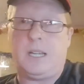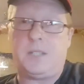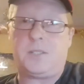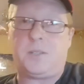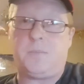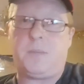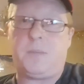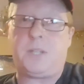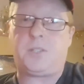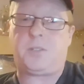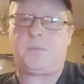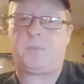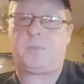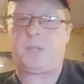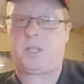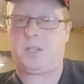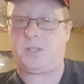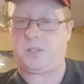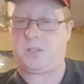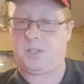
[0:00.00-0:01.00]
to mention
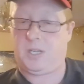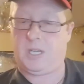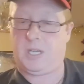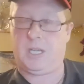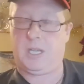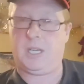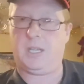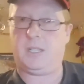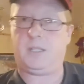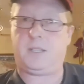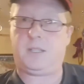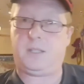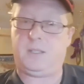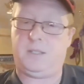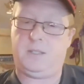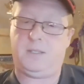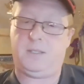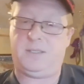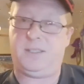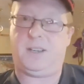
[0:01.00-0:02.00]
because
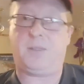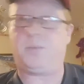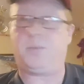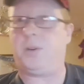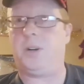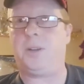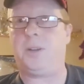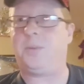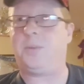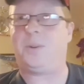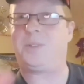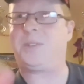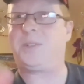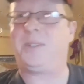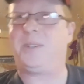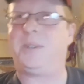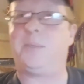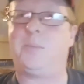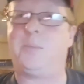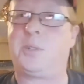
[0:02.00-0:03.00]
I'm
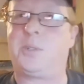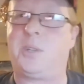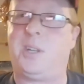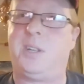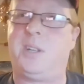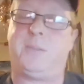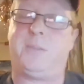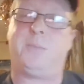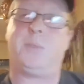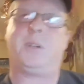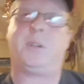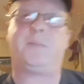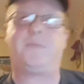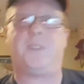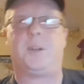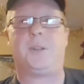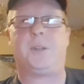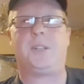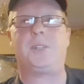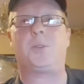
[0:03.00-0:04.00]
watching later. My
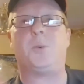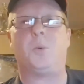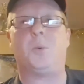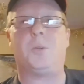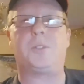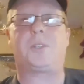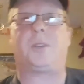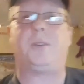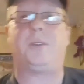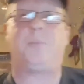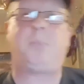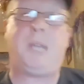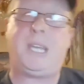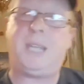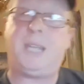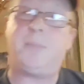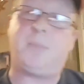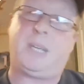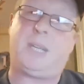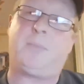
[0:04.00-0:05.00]
phone is always going
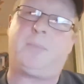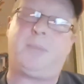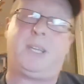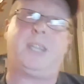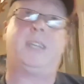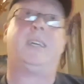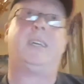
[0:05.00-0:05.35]
ping, ping, ping.